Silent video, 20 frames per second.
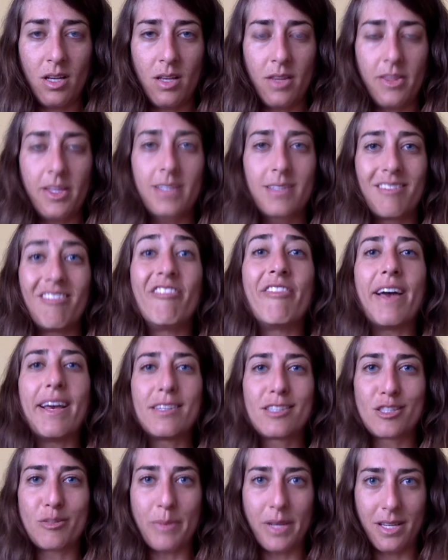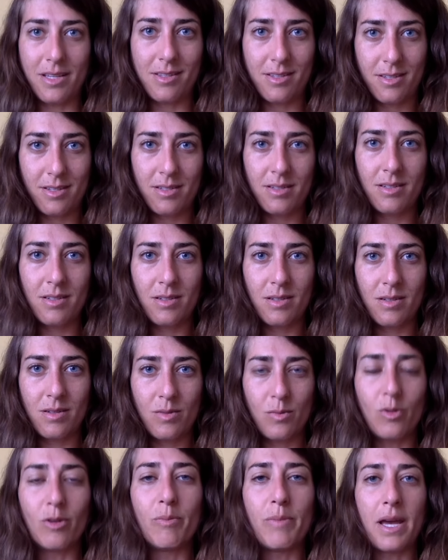this investment,
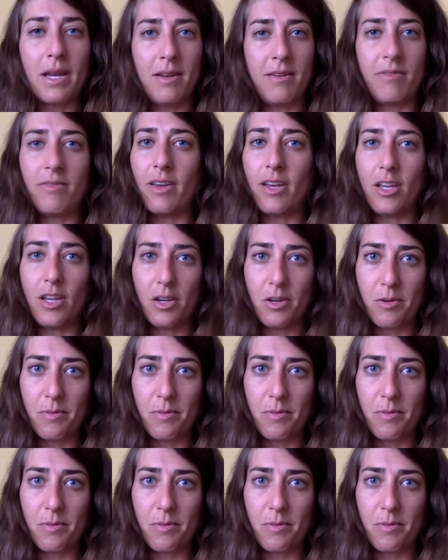will benefit you.